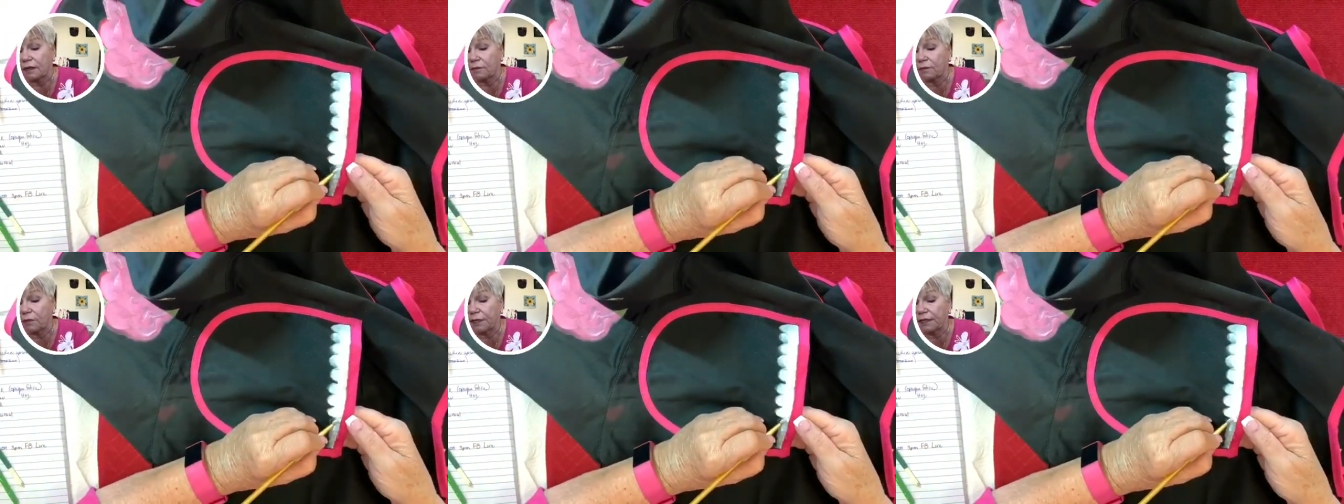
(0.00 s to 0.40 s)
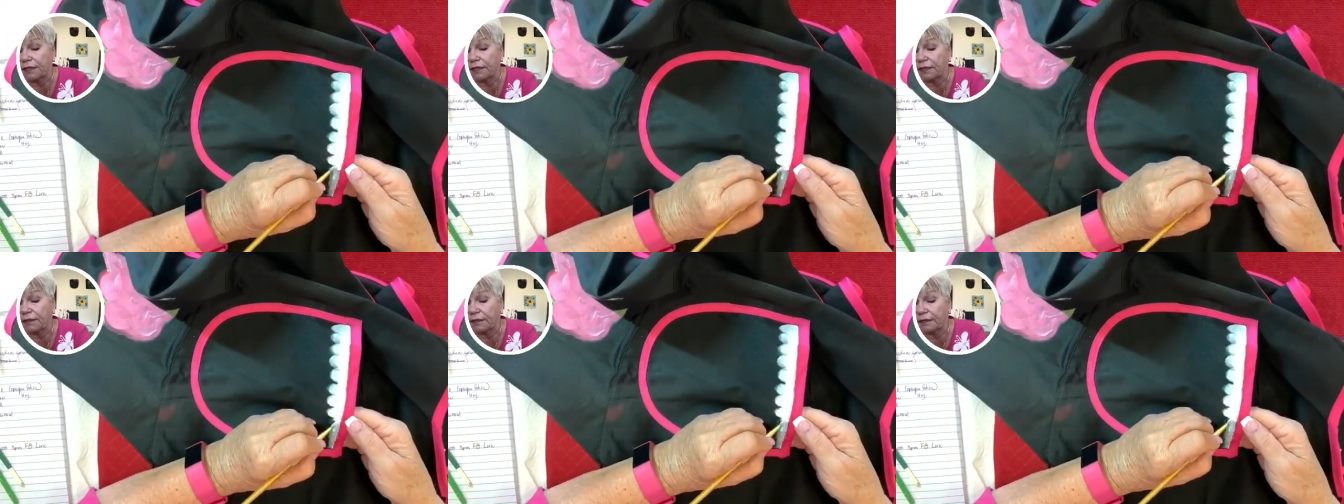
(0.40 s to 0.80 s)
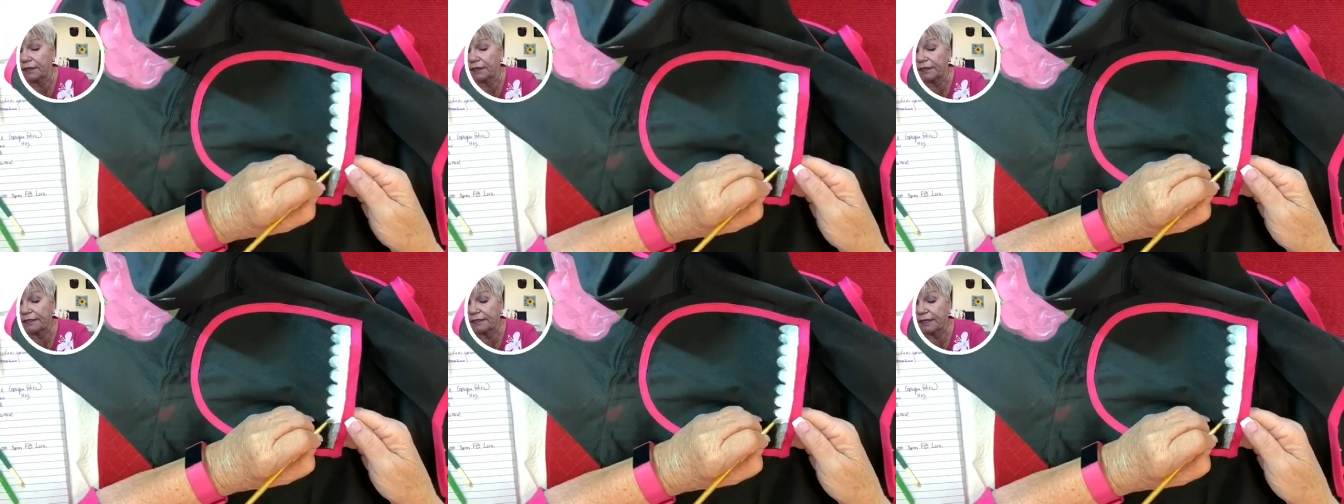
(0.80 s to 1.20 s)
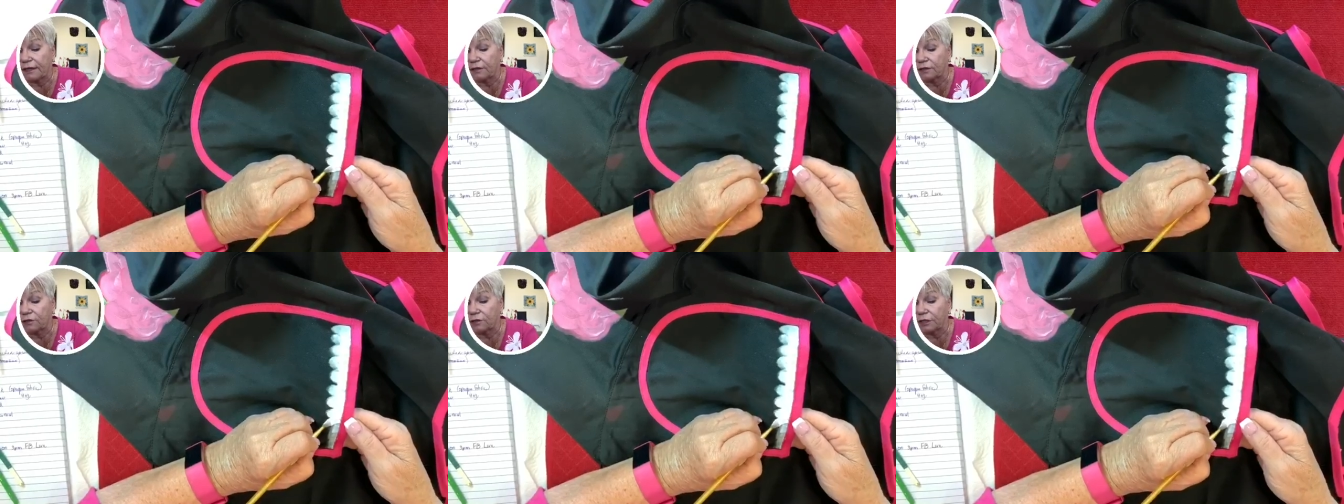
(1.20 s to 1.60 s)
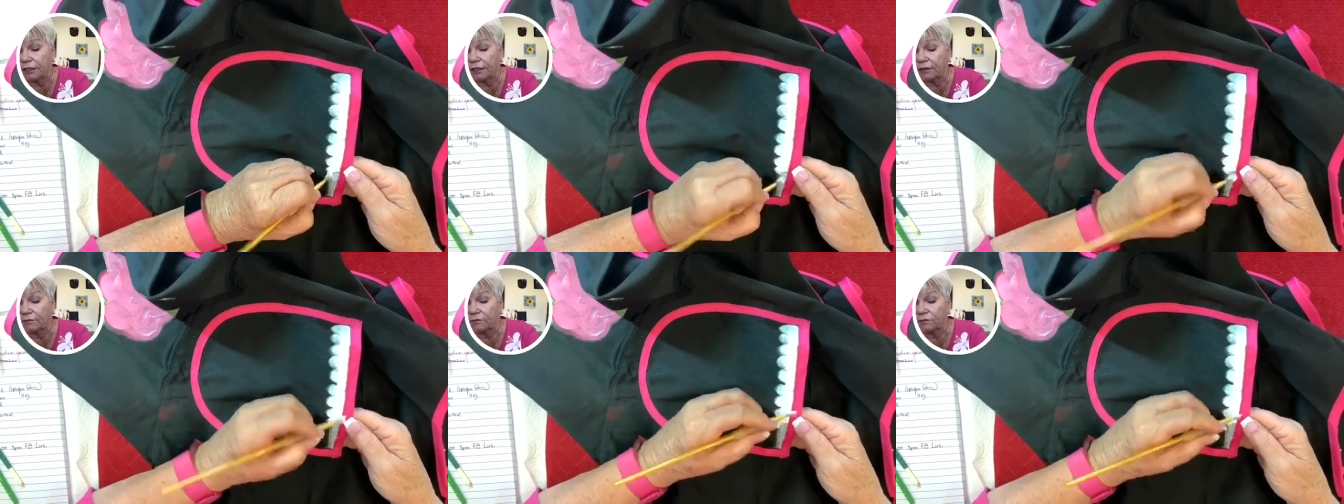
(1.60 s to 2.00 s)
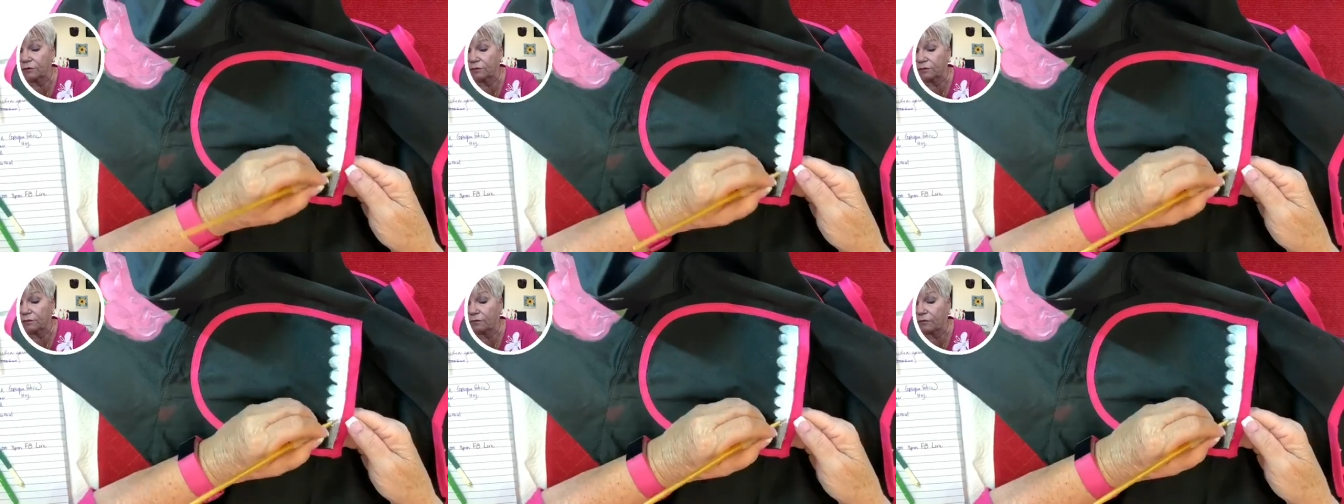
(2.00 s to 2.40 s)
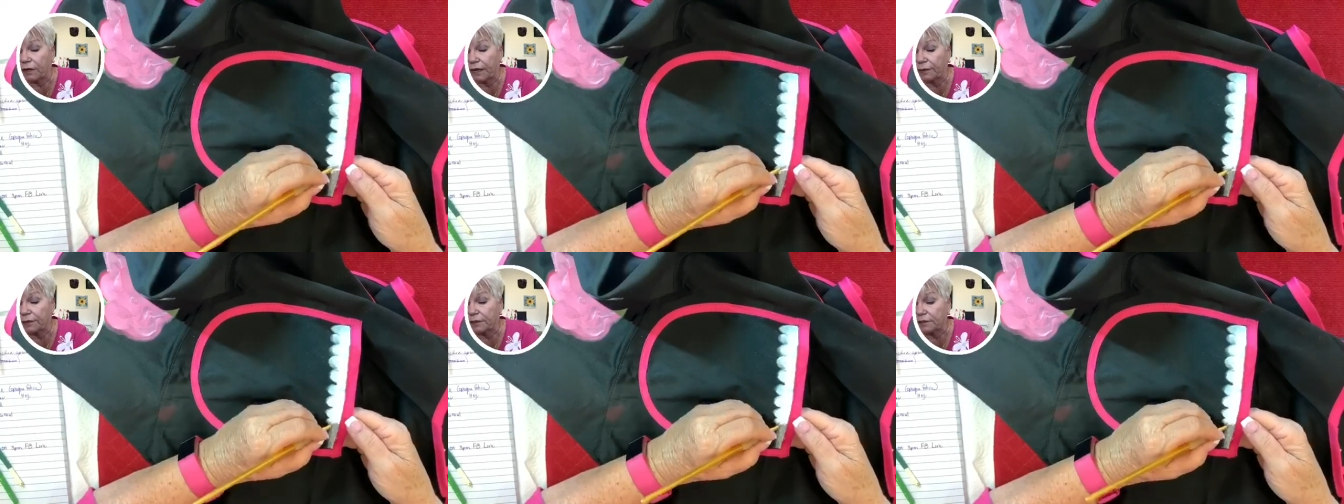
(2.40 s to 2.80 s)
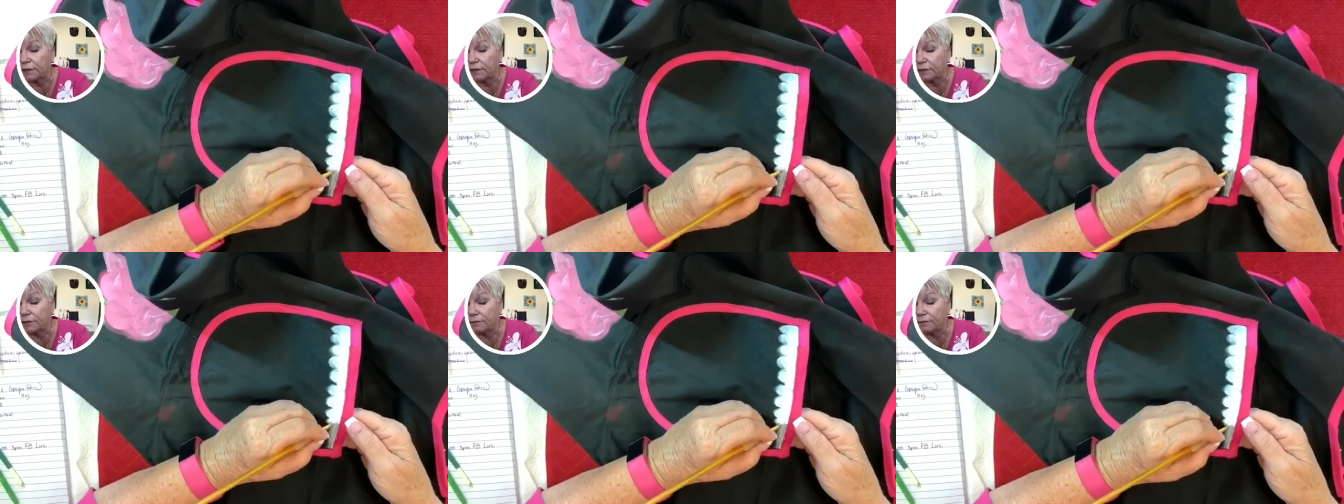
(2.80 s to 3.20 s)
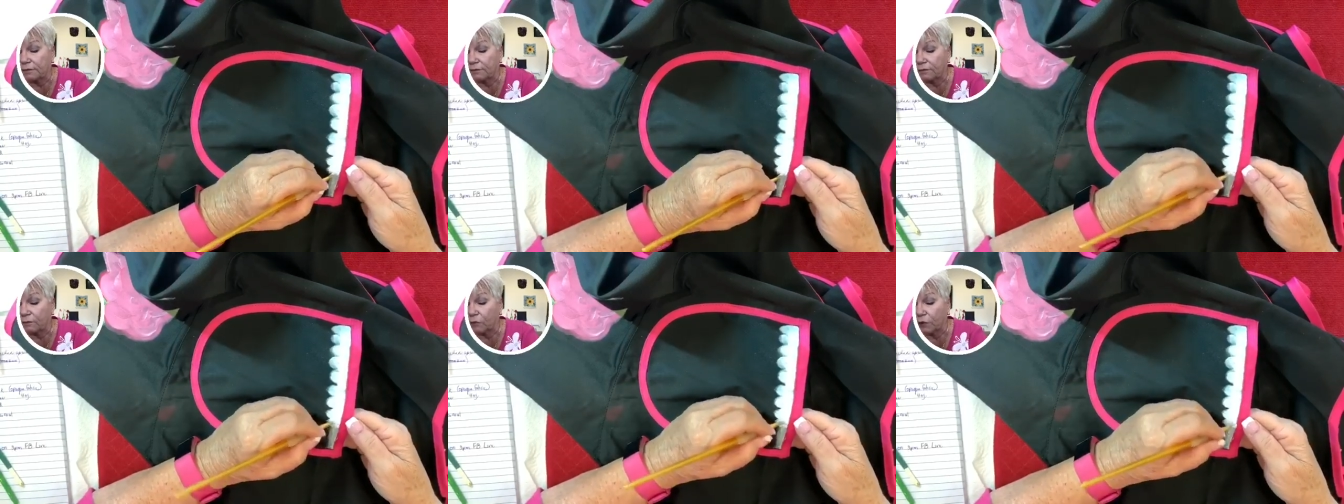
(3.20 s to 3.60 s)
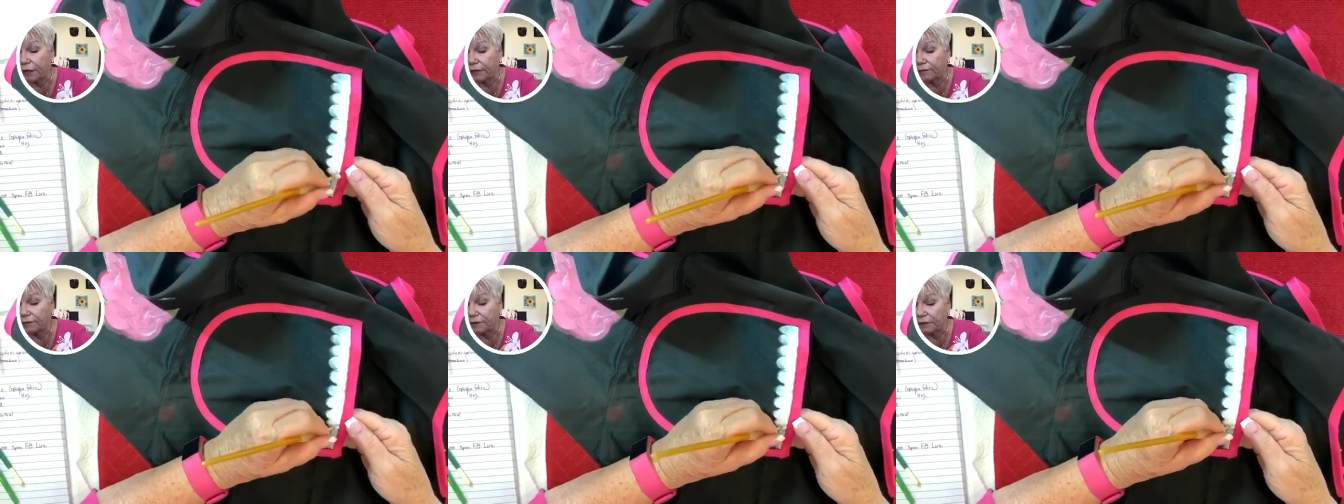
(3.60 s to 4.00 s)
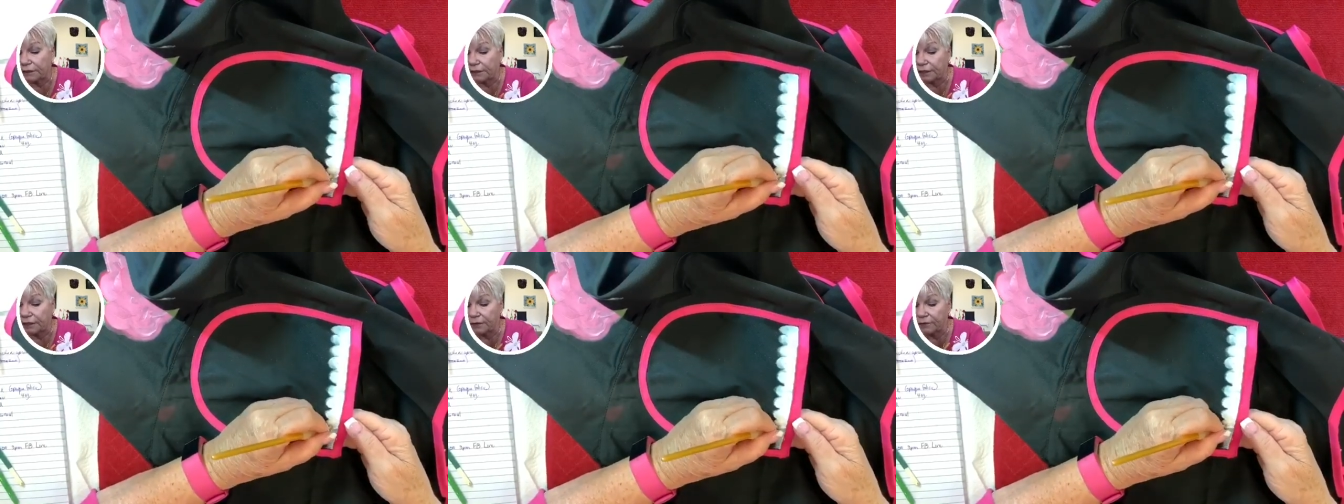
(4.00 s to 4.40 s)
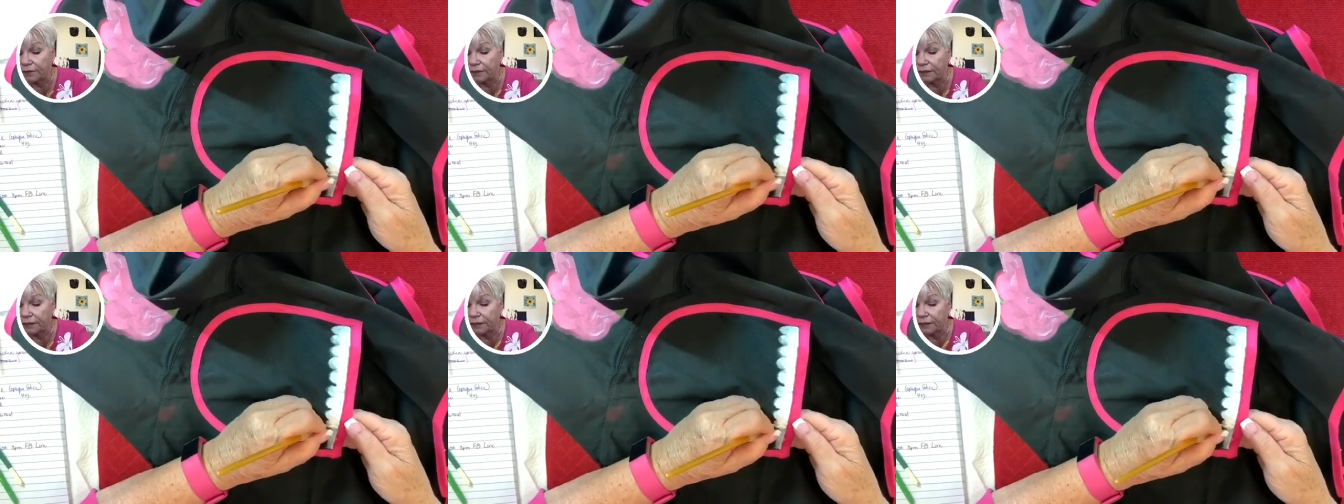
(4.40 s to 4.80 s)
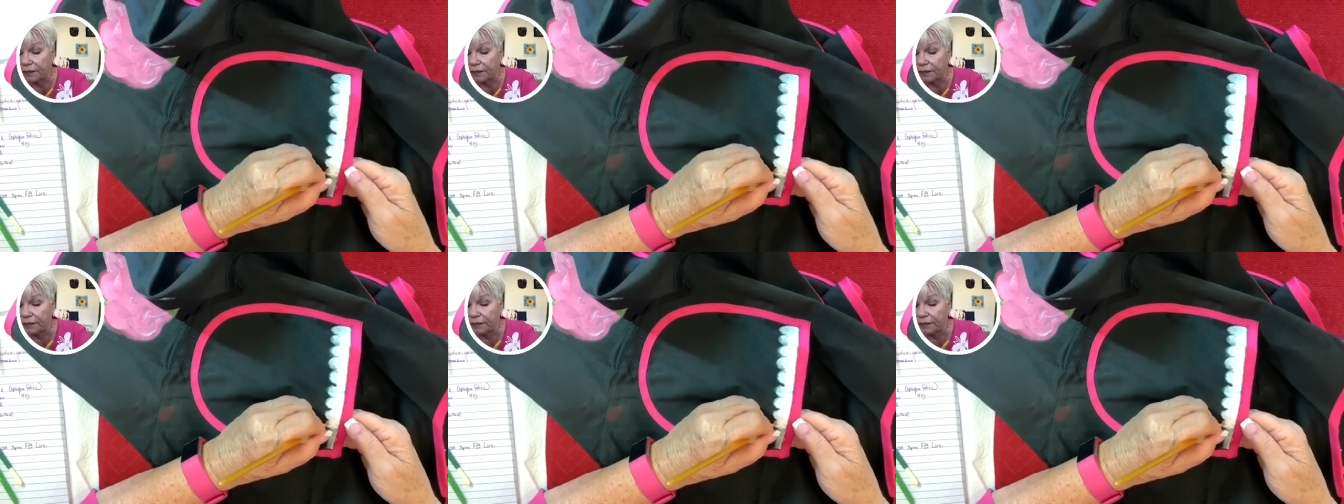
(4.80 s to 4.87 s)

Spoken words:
but he's out looking for rabbits and breakfast and everything,